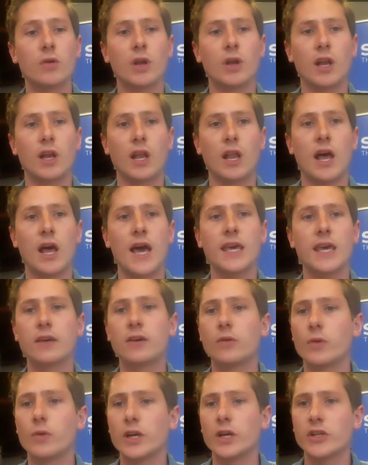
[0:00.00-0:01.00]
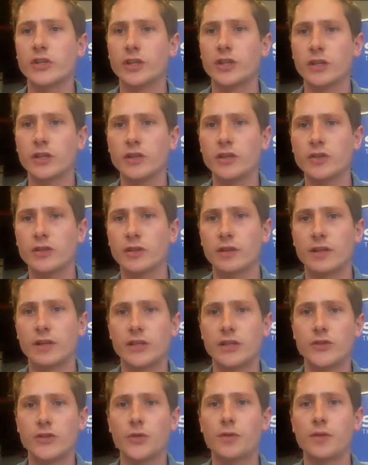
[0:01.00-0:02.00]
like questions
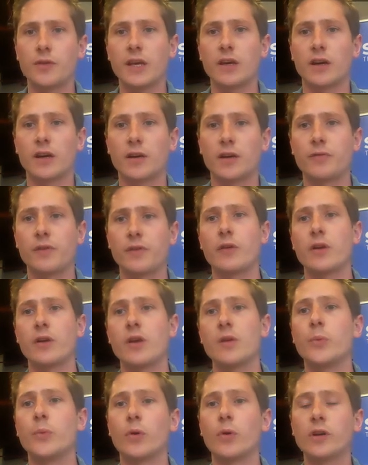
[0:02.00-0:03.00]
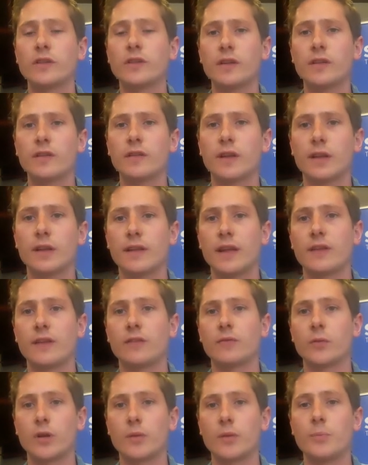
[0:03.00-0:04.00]
that you think are very important and
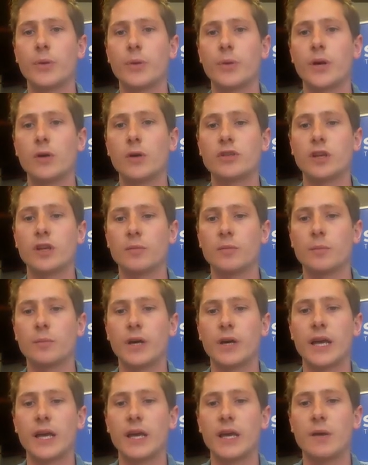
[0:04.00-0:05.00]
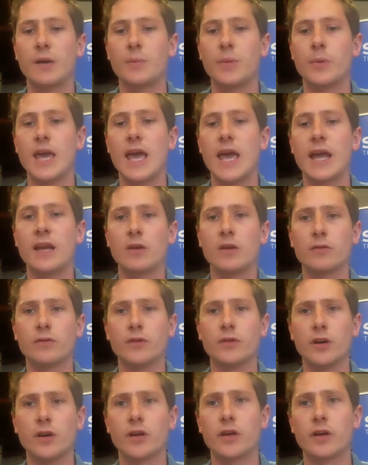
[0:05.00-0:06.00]
that were posted by any of
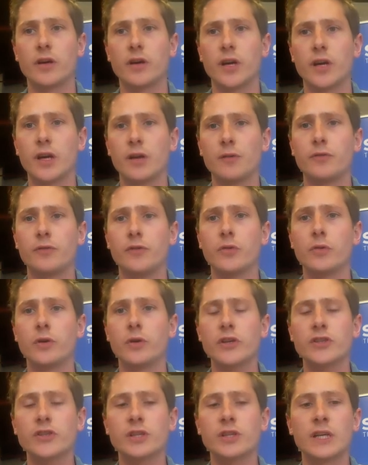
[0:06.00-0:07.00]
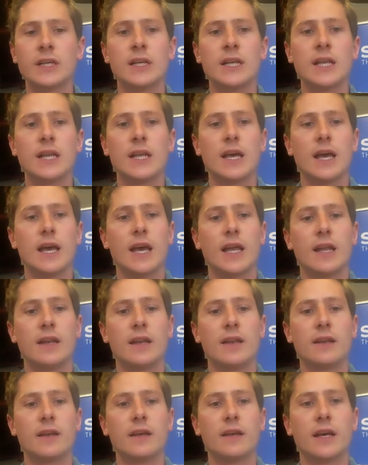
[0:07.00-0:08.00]
the other viewers.
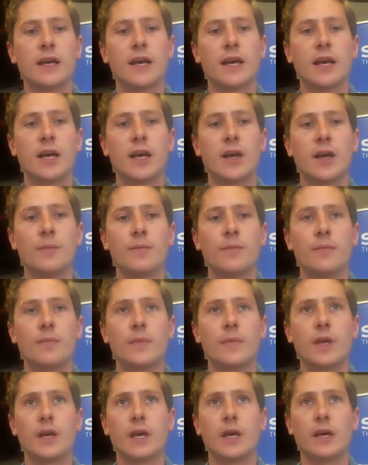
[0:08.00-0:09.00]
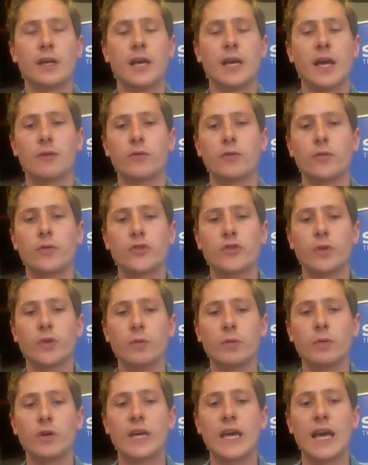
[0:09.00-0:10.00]
And yeah, of course
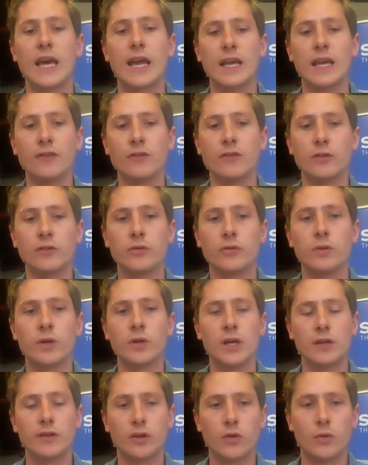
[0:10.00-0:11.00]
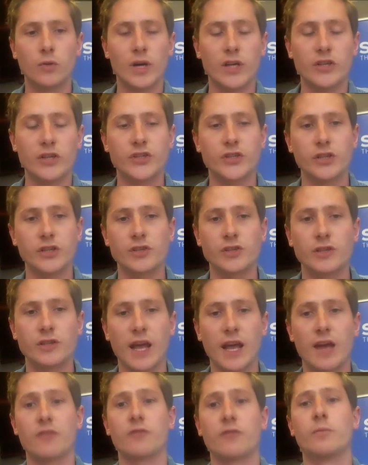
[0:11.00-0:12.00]
we will get into the questions
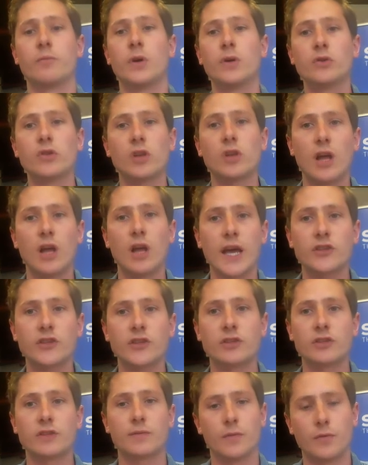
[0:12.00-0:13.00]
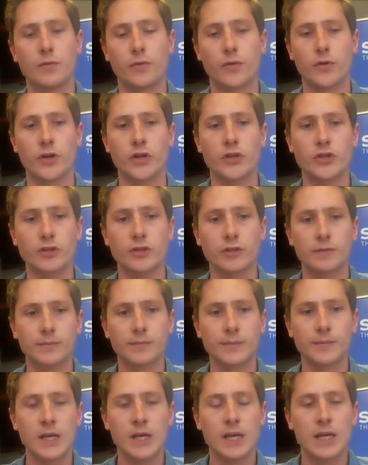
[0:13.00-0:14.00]
that have most likes first.
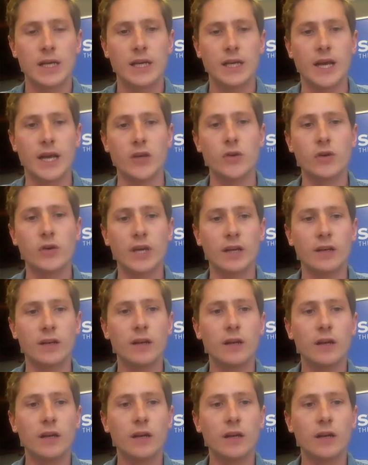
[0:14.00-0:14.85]
You can